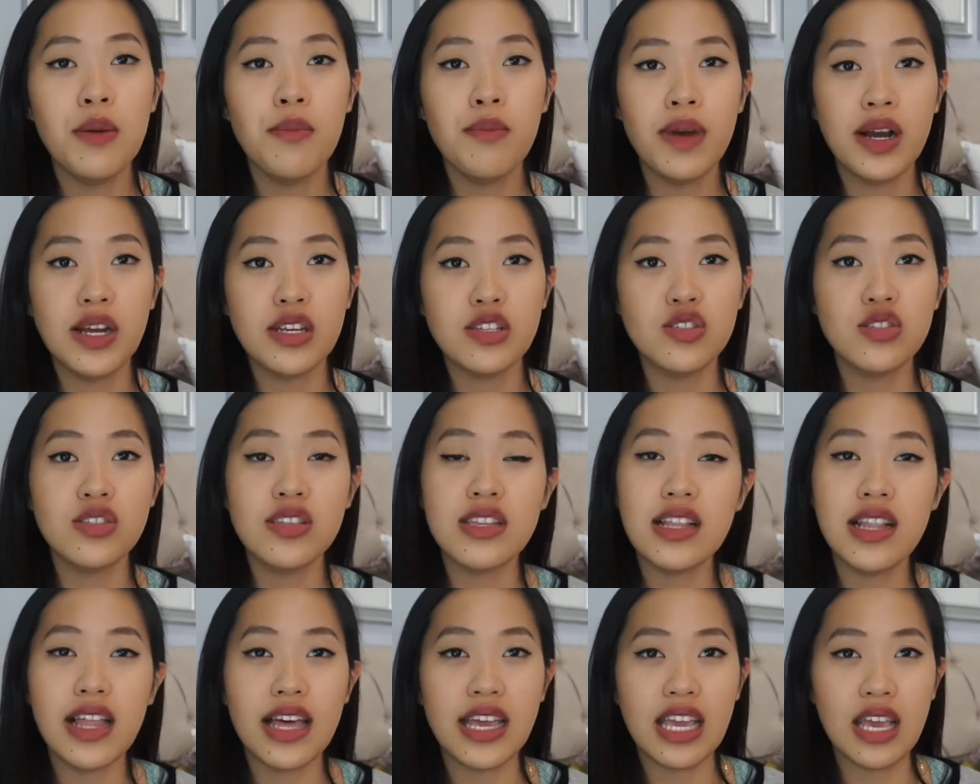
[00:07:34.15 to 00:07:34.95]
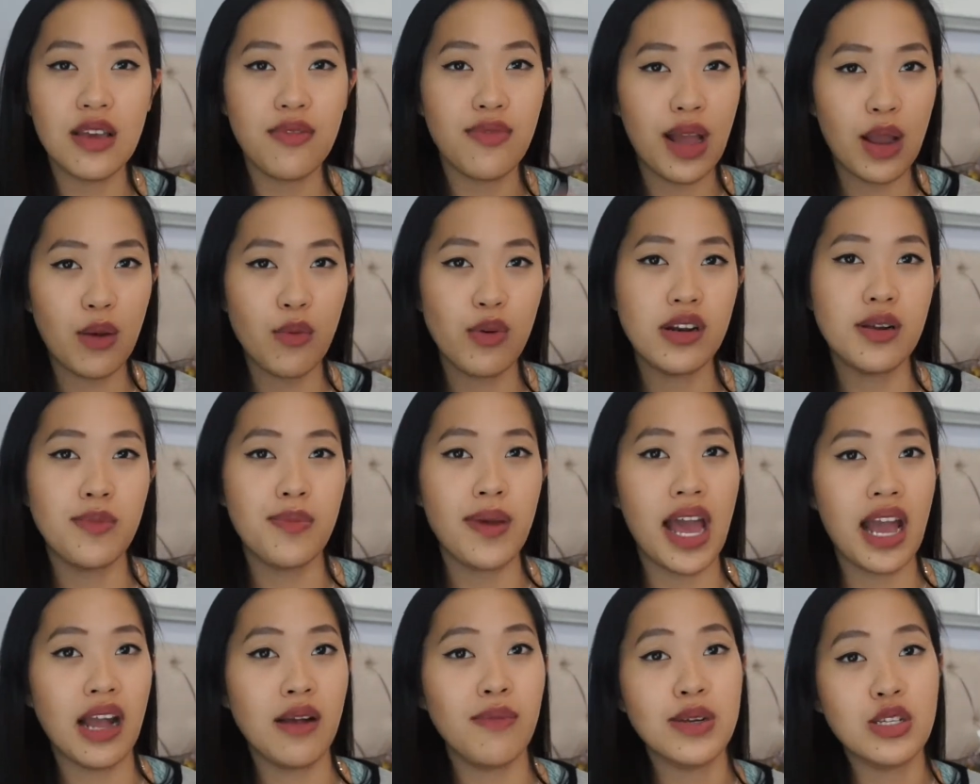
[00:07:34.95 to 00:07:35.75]
my, like if I were to
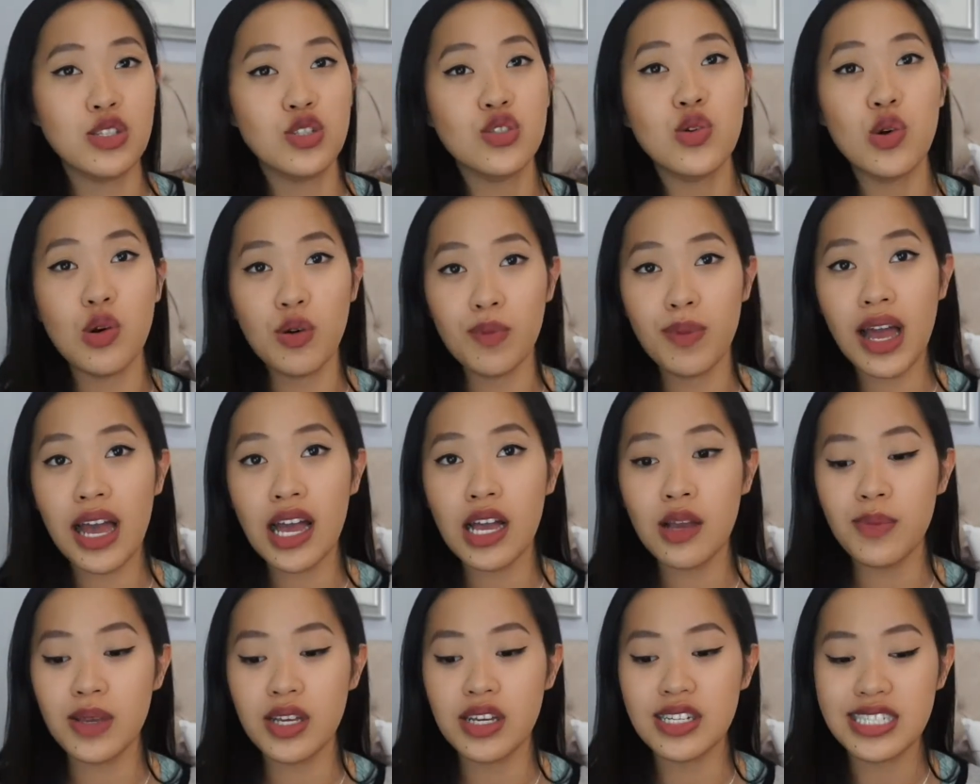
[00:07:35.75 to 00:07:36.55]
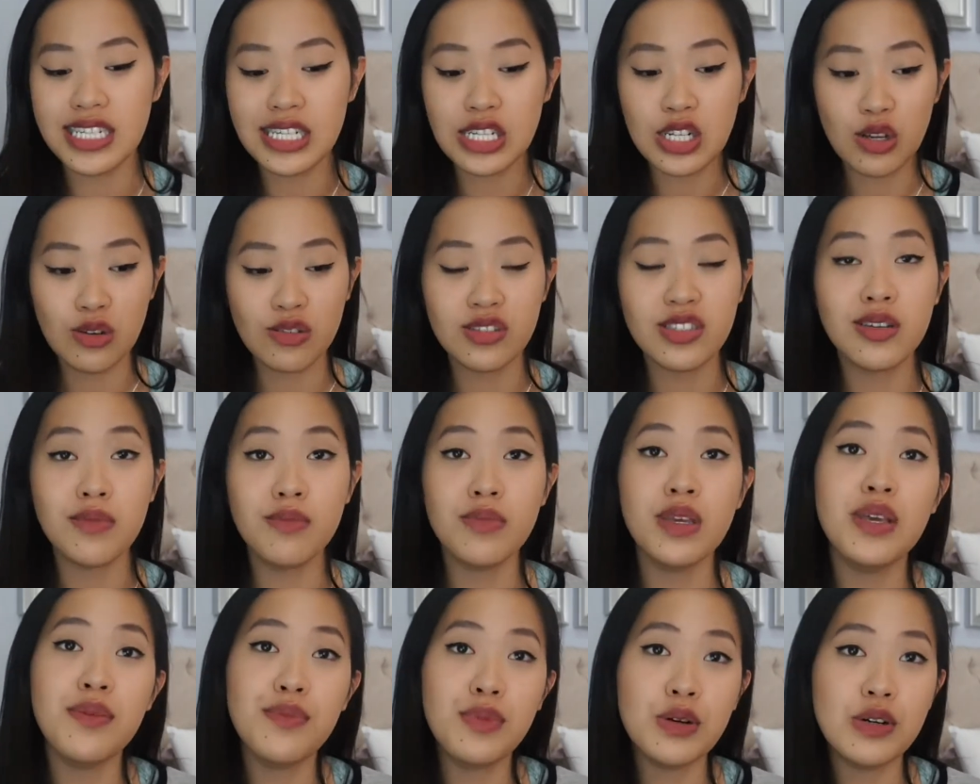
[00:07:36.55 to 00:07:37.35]
pack my school bag, because I know
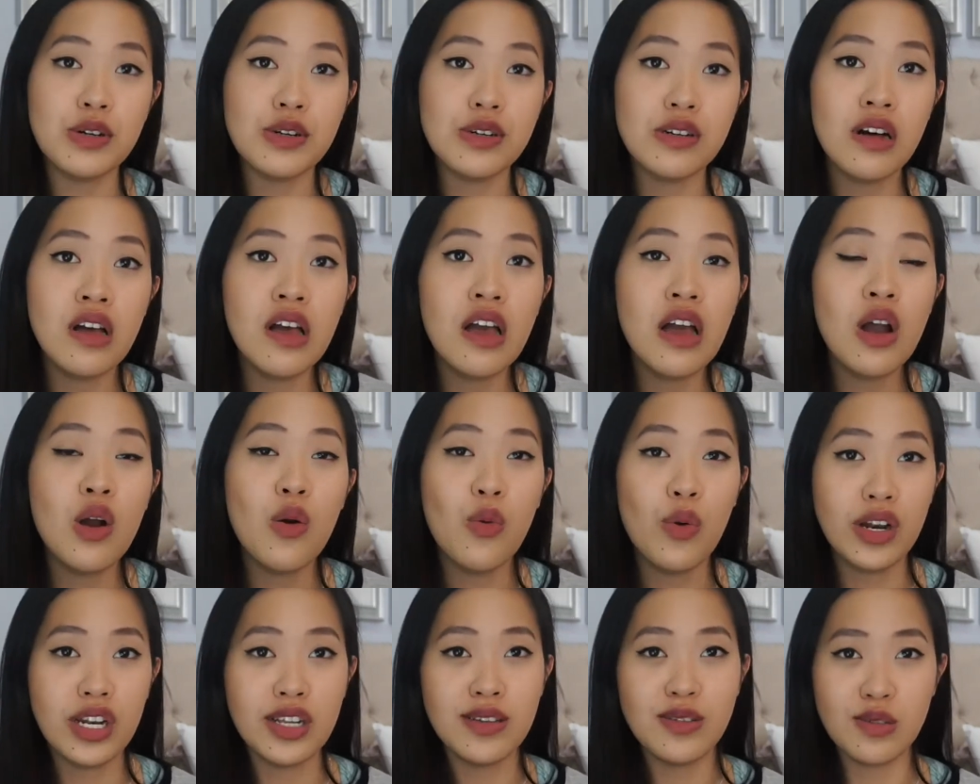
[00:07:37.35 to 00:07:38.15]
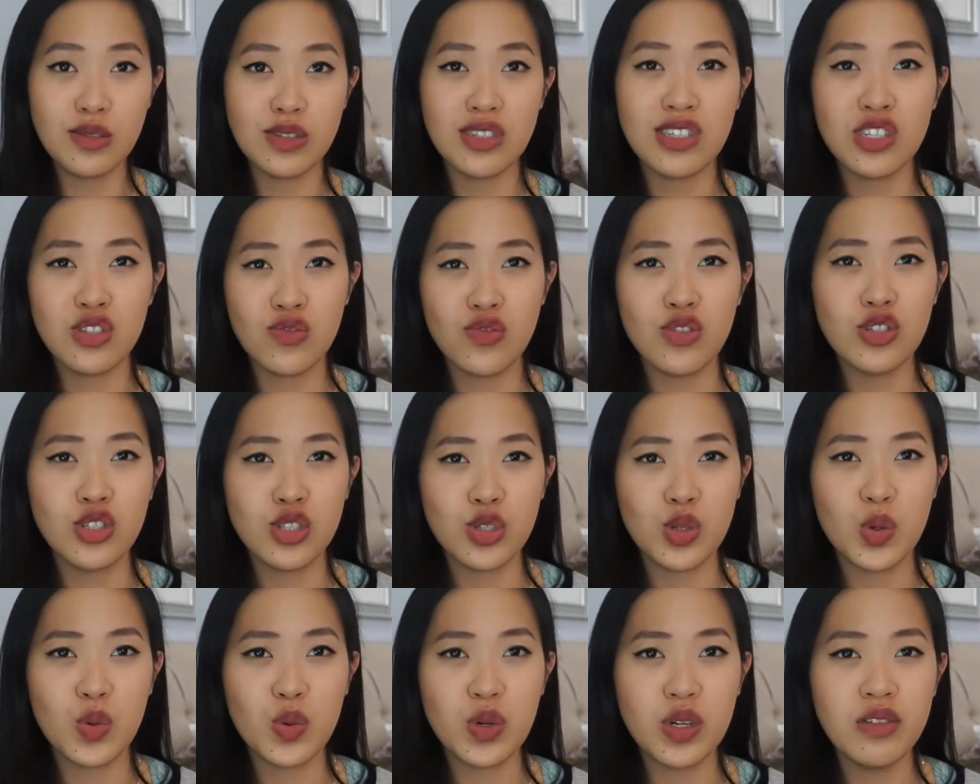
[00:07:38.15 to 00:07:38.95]
some people wanna use this for
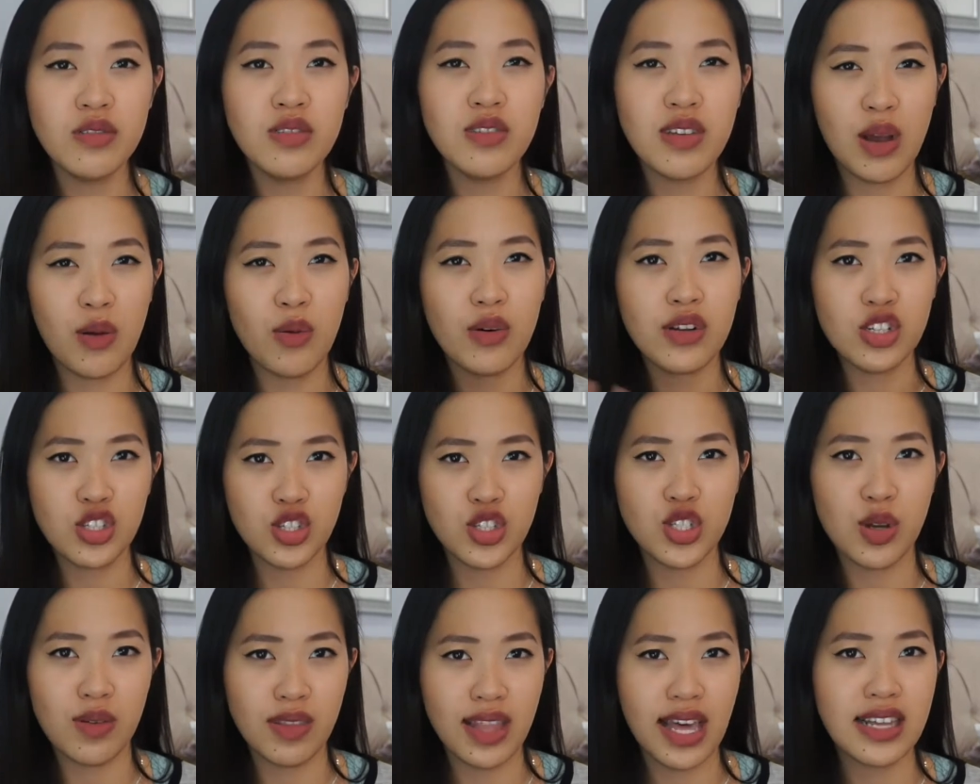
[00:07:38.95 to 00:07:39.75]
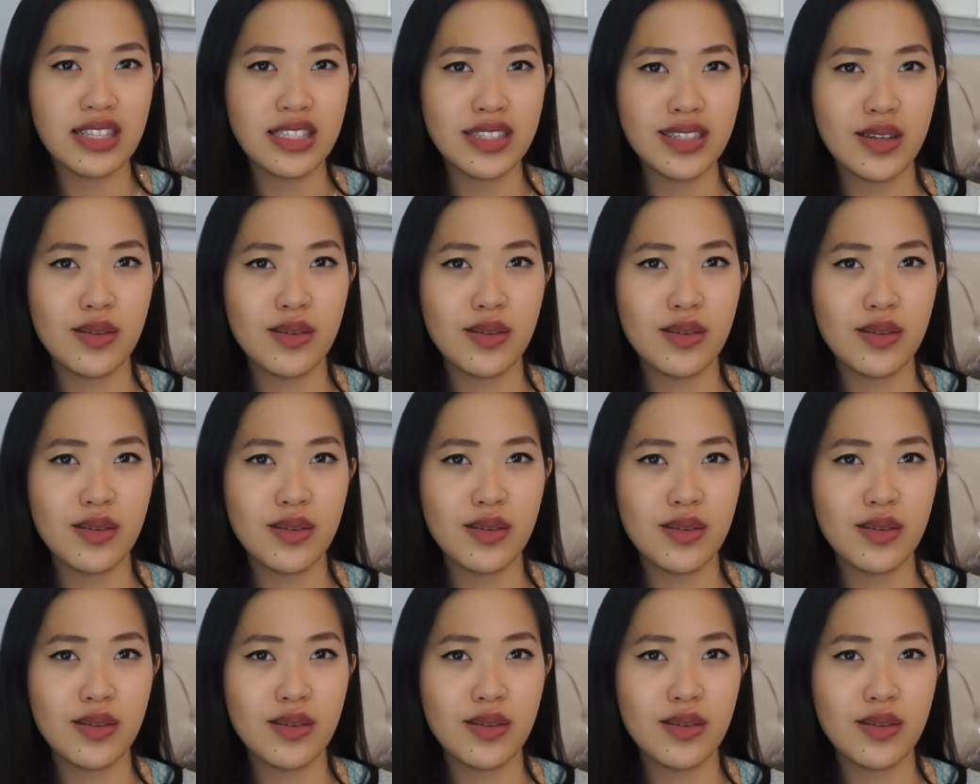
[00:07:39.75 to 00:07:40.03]
school, so I wanna show that